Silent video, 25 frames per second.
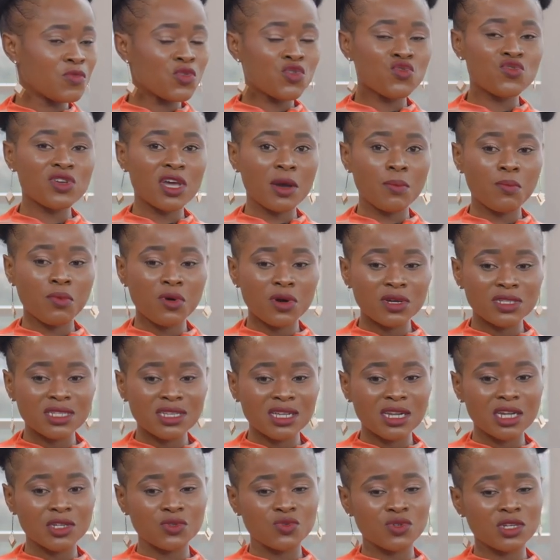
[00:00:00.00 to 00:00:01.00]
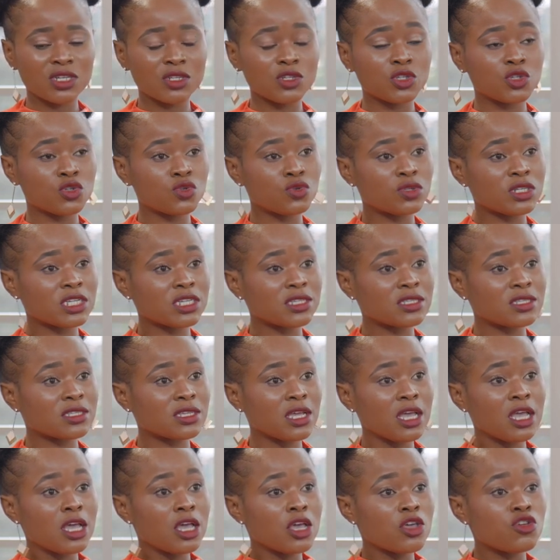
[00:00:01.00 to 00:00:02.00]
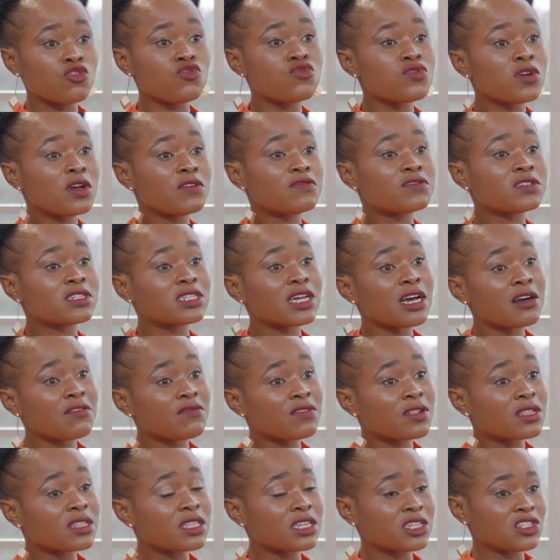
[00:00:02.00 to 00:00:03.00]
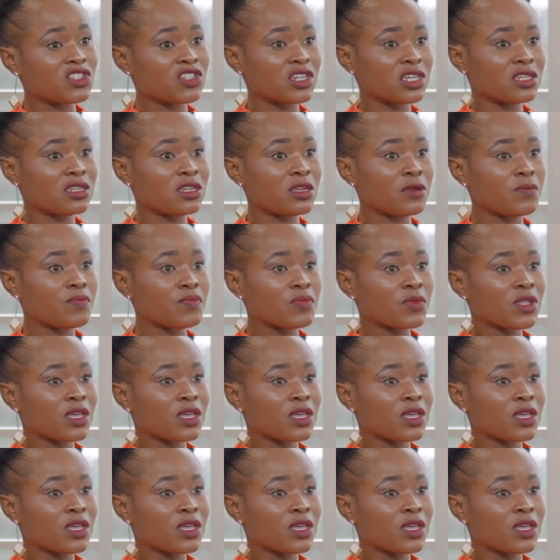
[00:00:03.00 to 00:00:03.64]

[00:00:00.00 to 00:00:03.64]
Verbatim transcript: You are postgraduate students. You have traveled the journey.